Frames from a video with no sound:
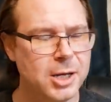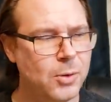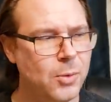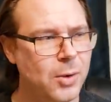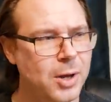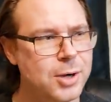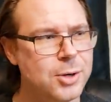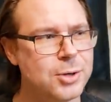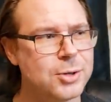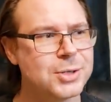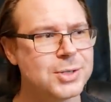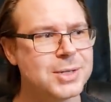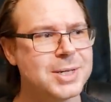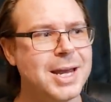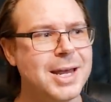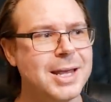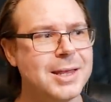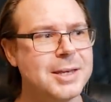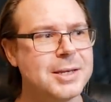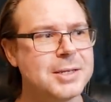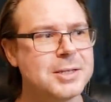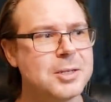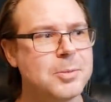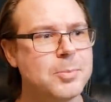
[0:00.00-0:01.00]

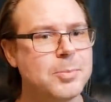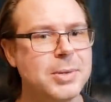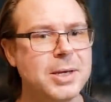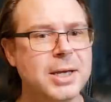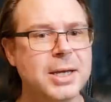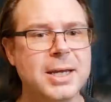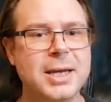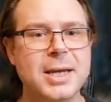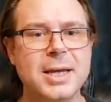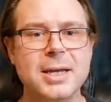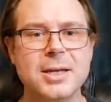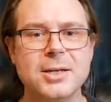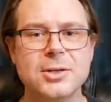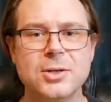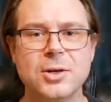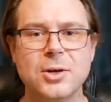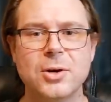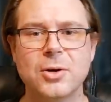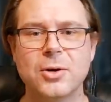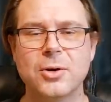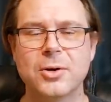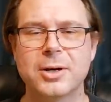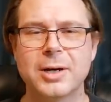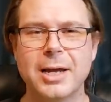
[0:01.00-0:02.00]
understand this a bit
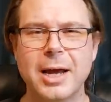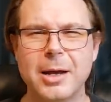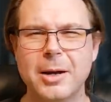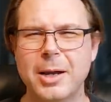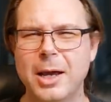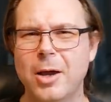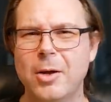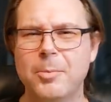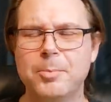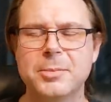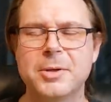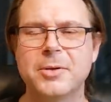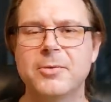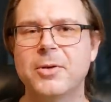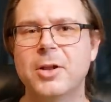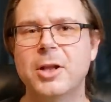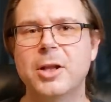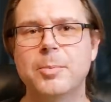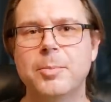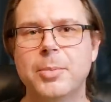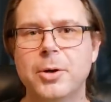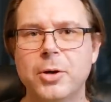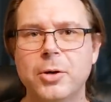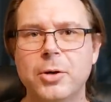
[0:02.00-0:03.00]
easier, kind of help
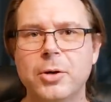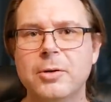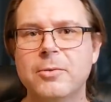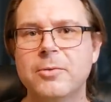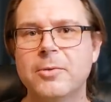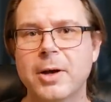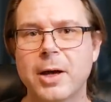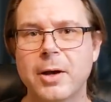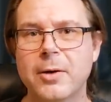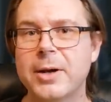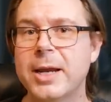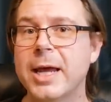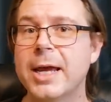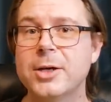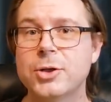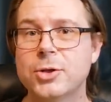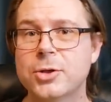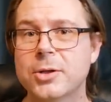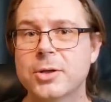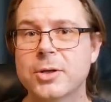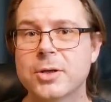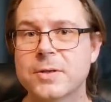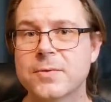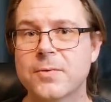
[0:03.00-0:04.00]
develop a good
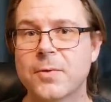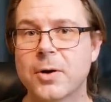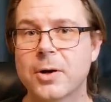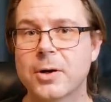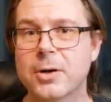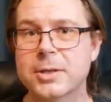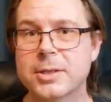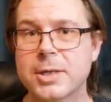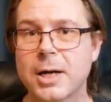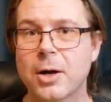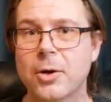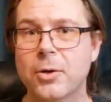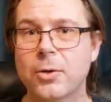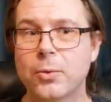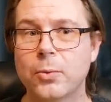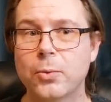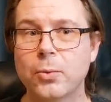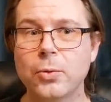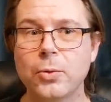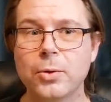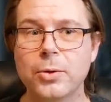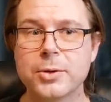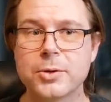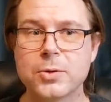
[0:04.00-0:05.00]
foundation as far as how the
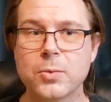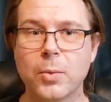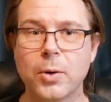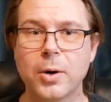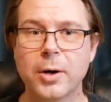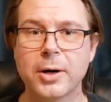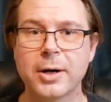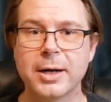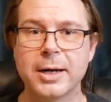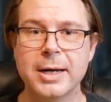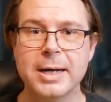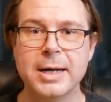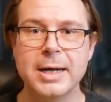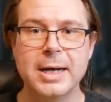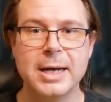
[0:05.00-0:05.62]
rules work.